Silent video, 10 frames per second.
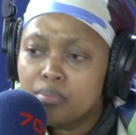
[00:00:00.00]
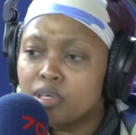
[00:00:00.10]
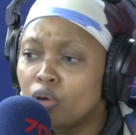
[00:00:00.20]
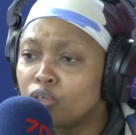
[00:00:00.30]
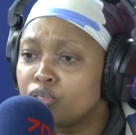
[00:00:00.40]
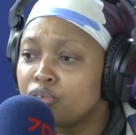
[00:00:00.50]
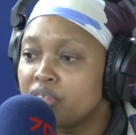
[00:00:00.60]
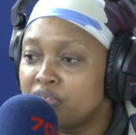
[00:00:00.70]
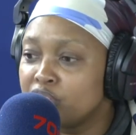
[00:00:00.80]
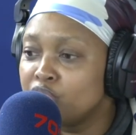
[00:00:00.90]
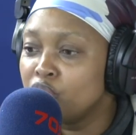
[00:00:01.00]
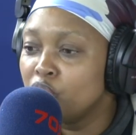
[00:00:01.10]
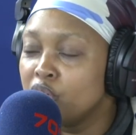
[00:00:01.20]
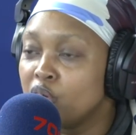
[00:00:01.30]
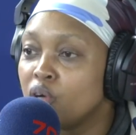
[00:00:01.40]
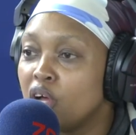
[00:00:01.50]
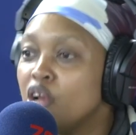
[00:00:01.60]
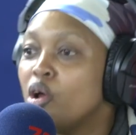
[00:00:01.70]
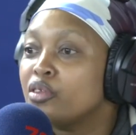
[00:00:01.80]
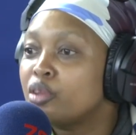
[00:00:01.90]
but also the things you learn
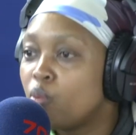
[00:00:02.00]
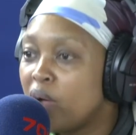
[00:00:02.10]
along the